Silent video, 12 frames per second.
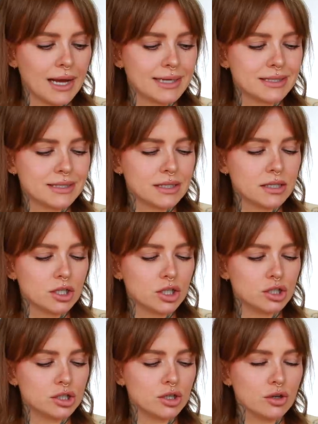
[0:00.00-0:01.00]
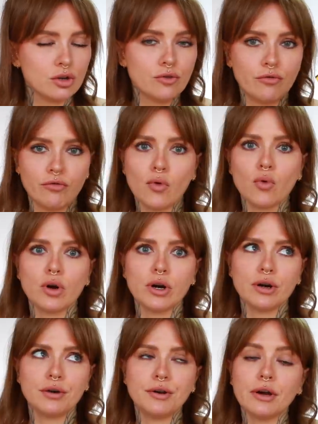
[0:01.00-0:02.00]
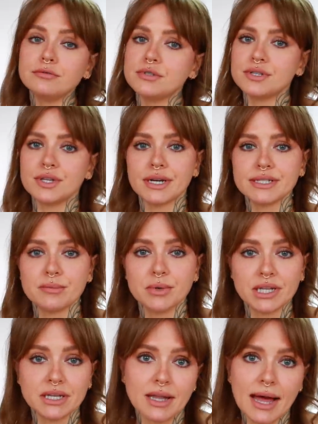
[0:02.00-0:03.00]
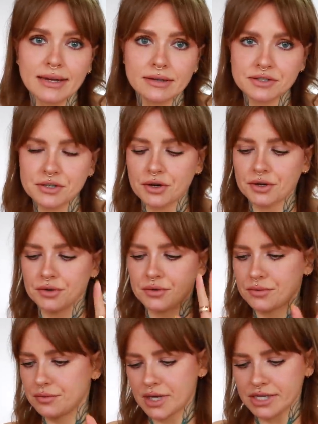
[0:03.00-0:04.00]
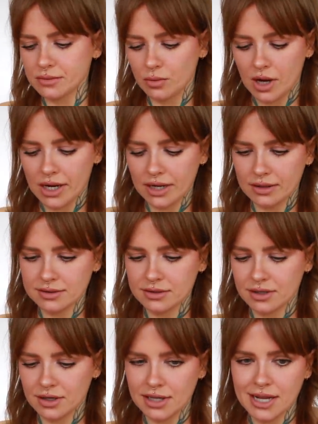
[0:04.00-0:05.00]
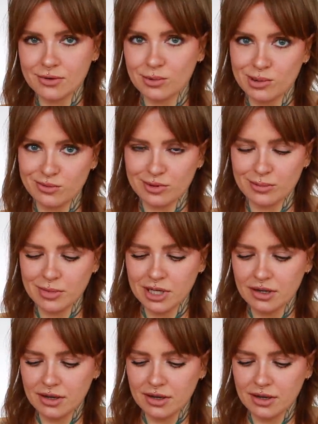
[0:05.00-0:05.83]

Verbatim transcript: I did look for notes that I typically like, so that's why I like all of them.